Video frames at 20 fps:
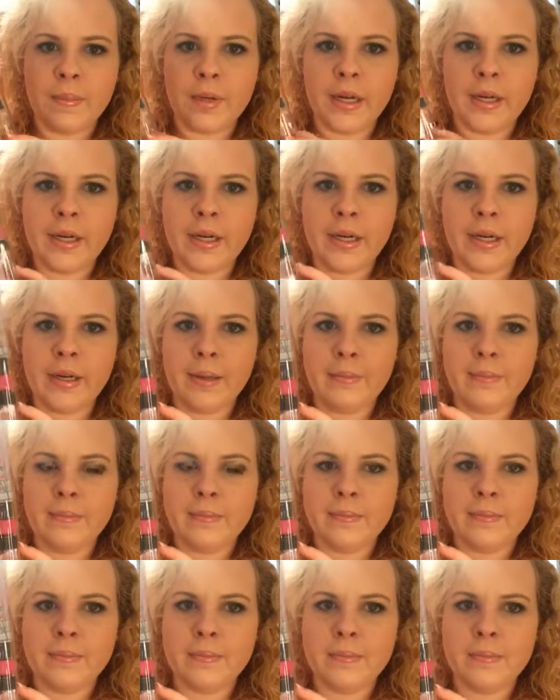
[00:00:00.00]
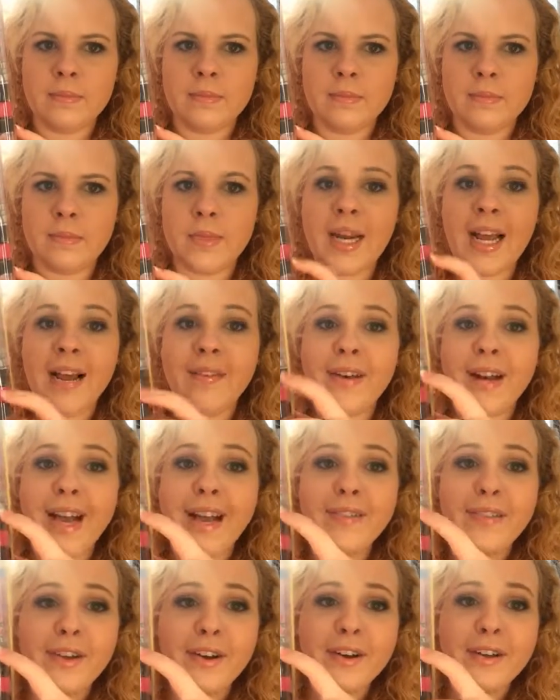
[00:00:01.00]
But I have an
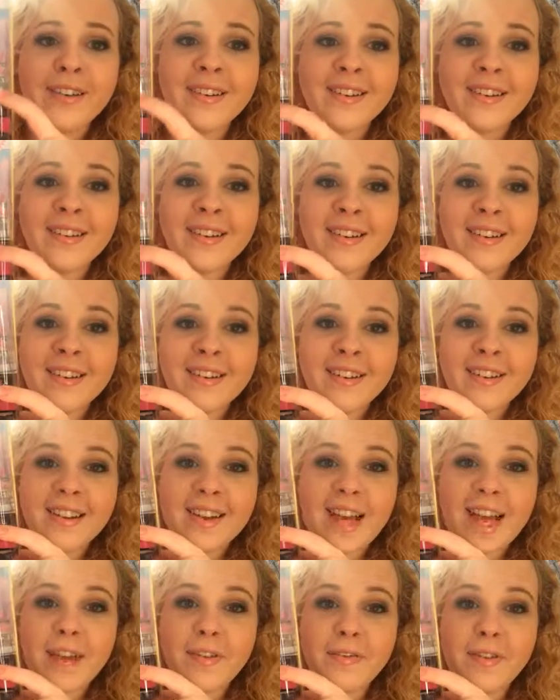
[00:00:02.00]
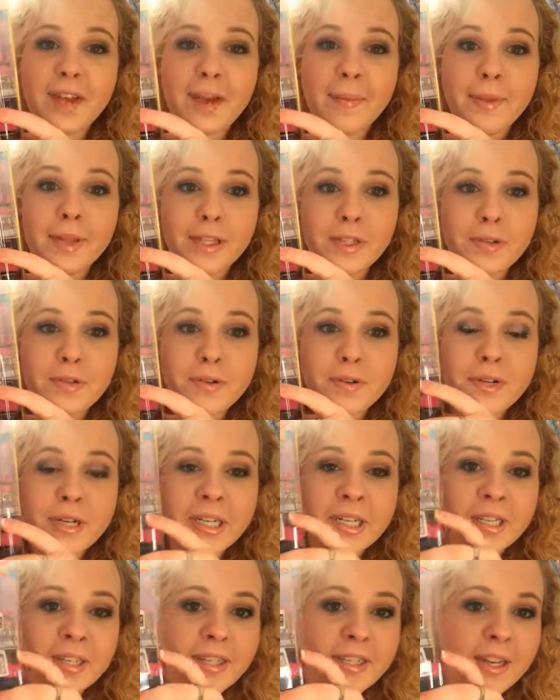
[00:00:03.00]
iPhone and fabulous
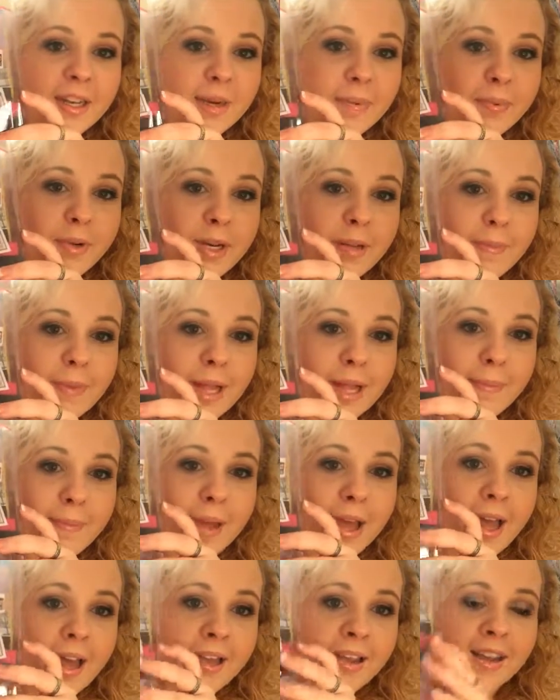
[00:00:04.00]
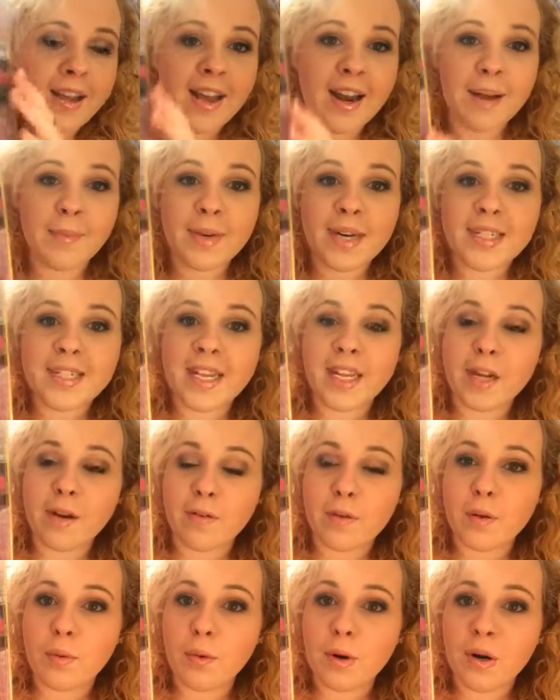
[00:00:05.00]
jewelry and a pretty black bag, and I'm going to take
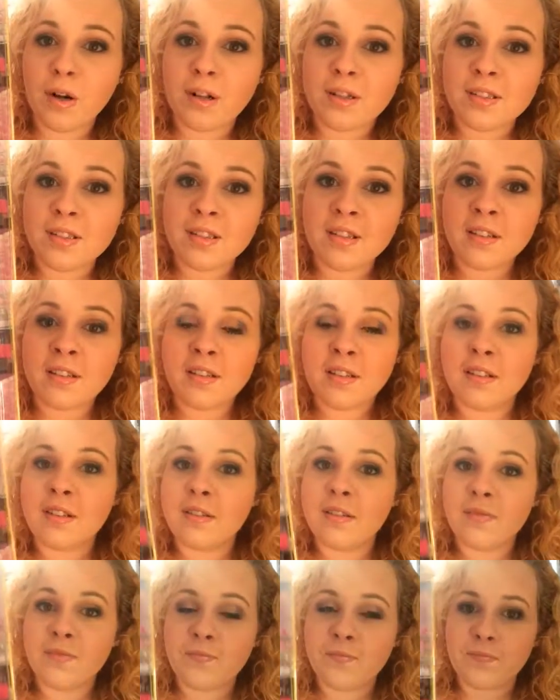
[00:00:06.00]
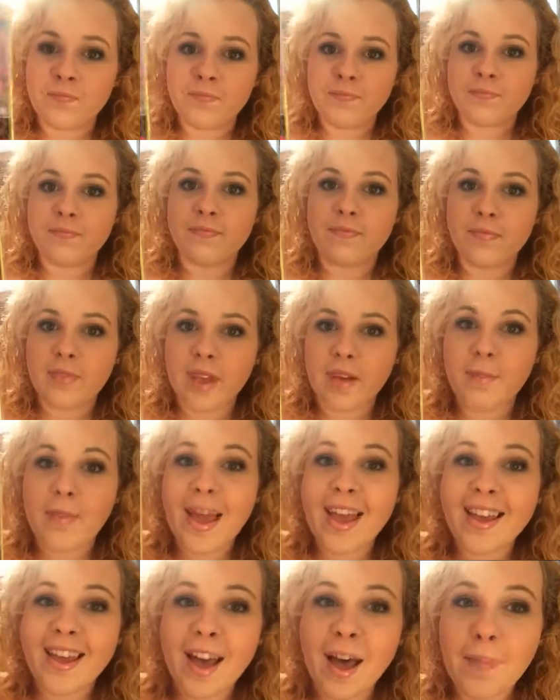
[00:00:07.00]
over the world of
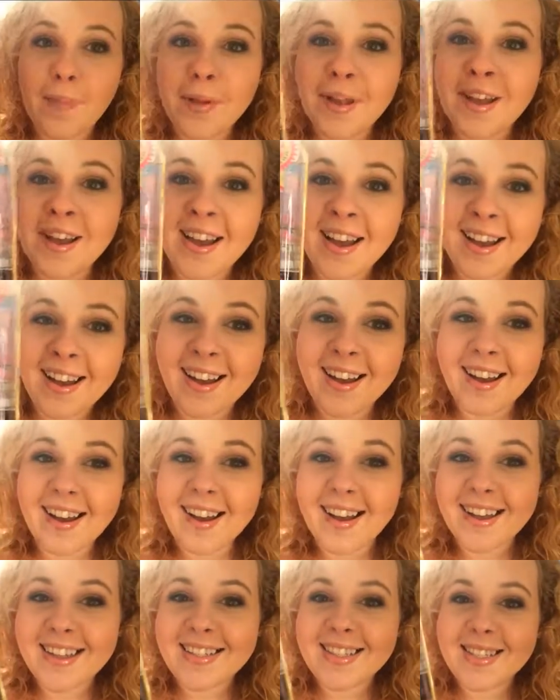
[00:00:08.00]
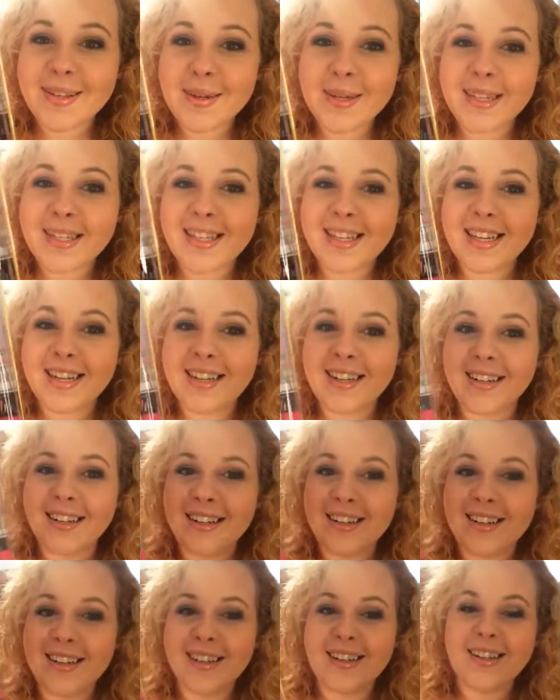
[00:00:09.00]
makeup. See what I did there?
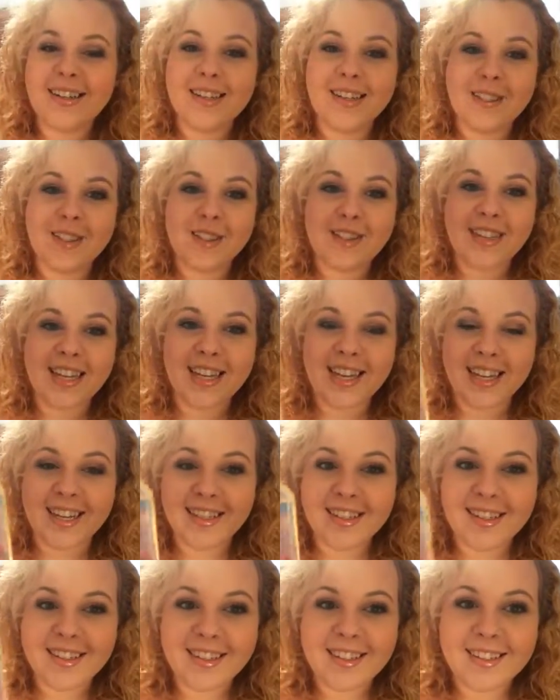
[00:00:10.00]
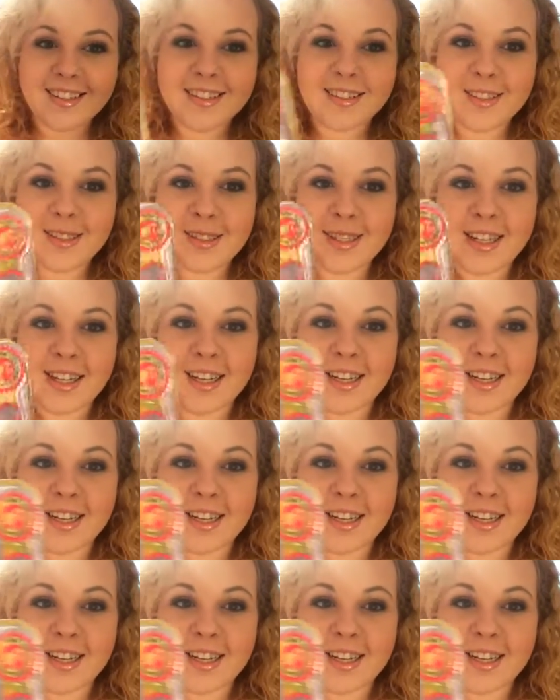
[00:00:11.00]
Just kidding. Just